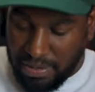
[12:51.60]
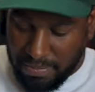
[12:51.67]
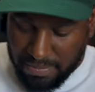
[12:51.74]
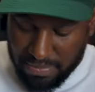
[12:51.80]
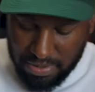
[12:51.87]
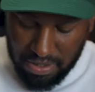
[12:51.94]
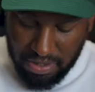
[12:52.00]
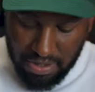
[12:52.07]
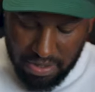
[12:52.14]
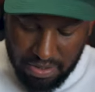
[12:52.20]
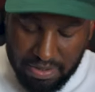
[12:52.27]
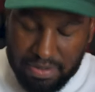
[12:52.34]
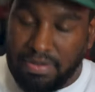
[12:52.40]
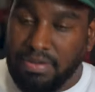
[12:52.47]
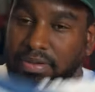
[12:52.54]
them uh,
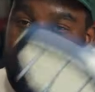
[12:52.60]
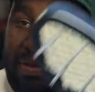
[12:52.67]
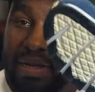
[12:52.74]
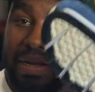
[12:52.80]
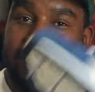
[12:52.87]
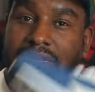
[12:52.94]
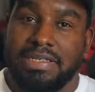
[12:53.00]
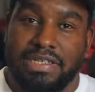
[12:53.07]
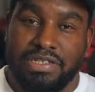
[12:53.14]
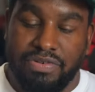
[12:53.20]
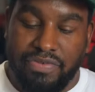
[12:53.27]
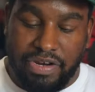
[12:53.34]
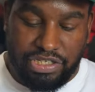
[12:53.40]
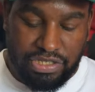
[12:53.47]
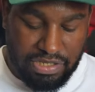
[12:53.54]
in this
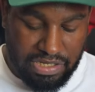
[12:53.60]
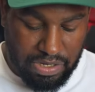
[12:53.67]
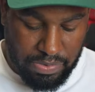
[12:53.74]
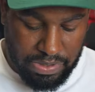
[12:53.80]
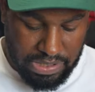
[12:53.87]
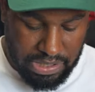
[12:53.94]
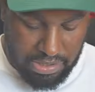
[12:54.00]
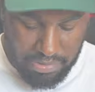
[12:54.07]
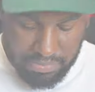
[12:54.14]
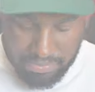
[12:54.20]
iteration, so I would say.